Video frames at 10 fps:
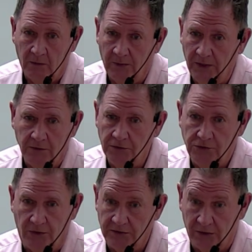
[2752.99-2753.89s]
my glue
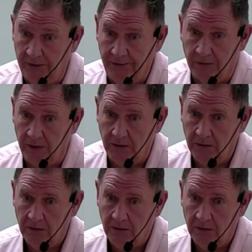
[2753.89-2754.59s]
joints are end grain.